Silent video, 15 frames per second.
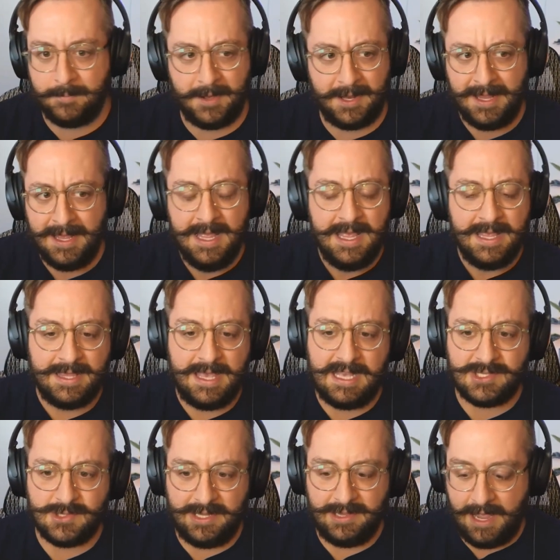But yeah,
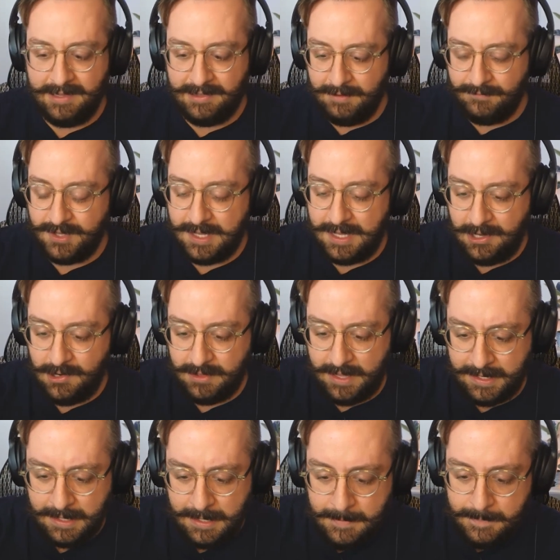so I, I'd love to hear
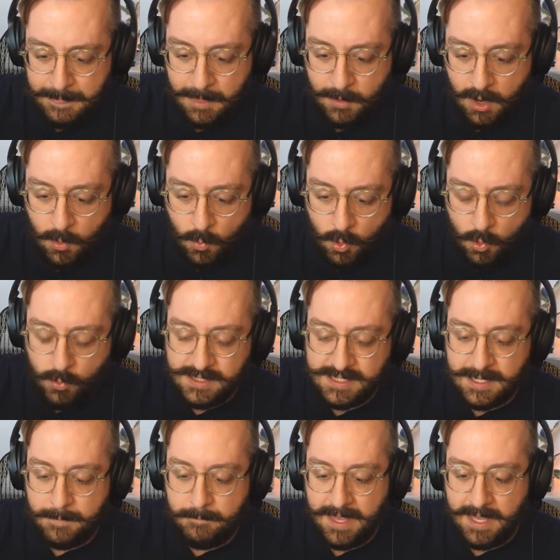like what was
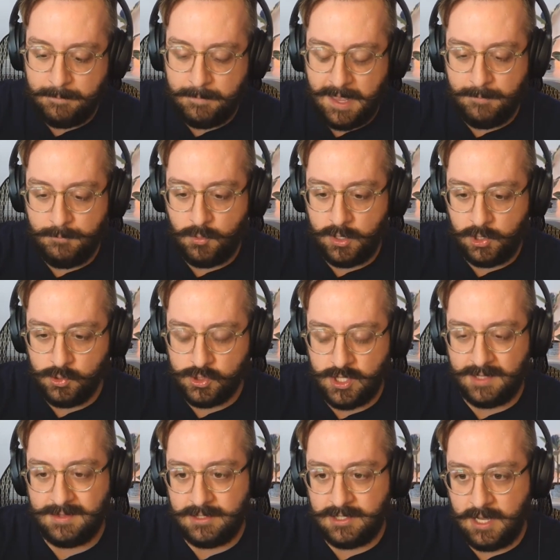the big pain point you saw
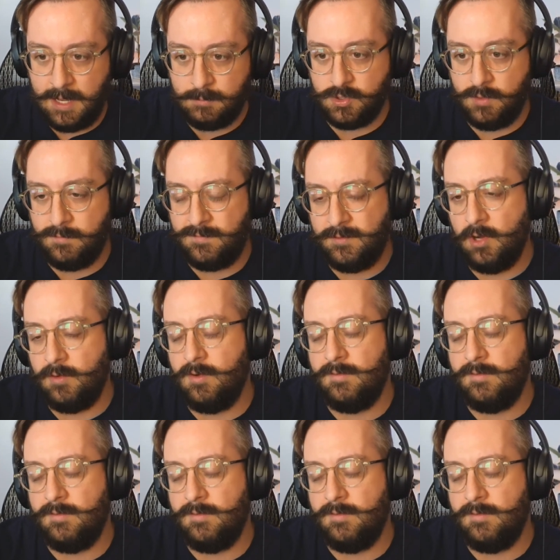at the time? So, you know,